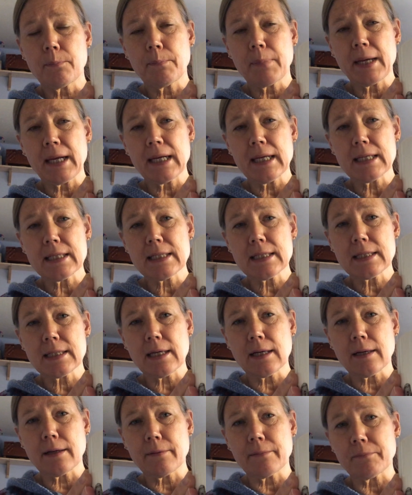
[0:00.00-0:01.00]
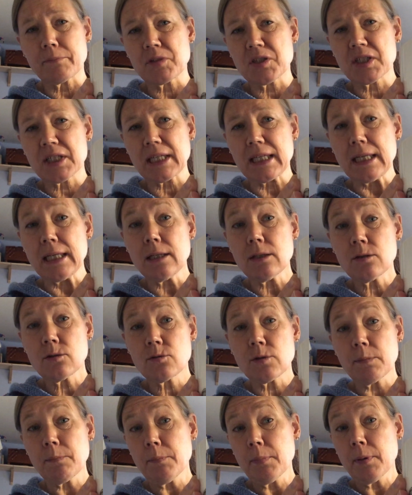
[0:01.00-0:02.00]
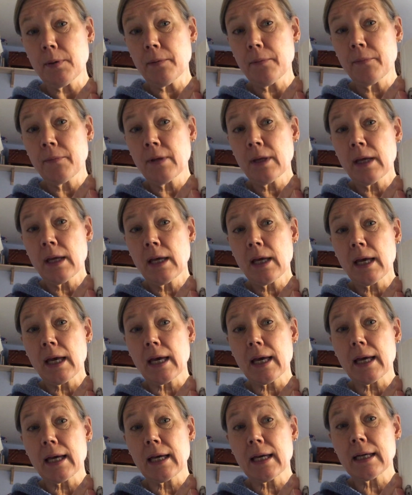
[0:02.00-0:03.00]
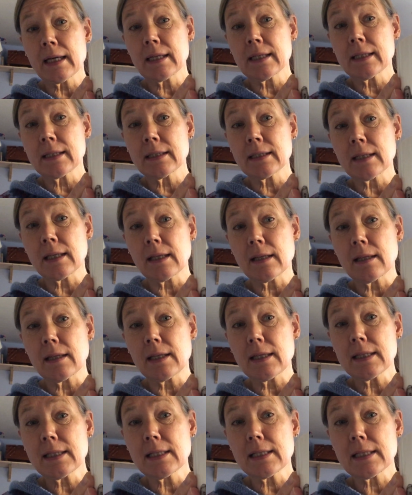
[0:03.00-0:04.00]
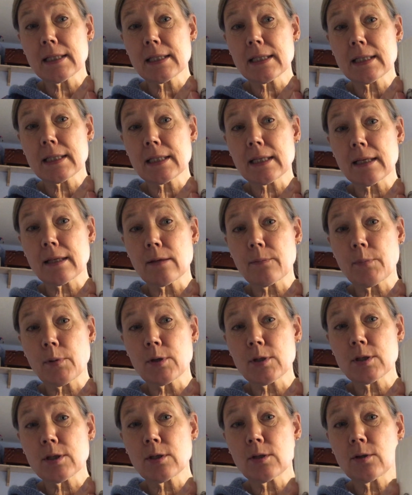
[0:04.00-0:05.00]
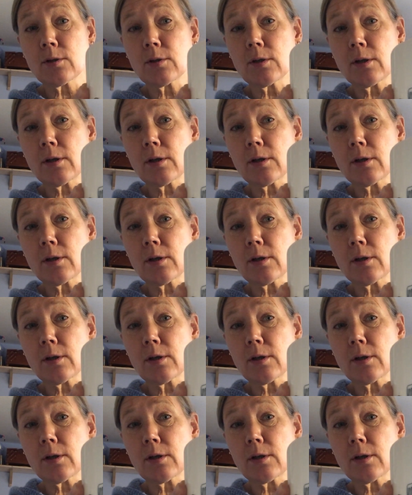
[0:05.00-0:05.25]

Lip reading: Pelles skiing trip. And this is the person on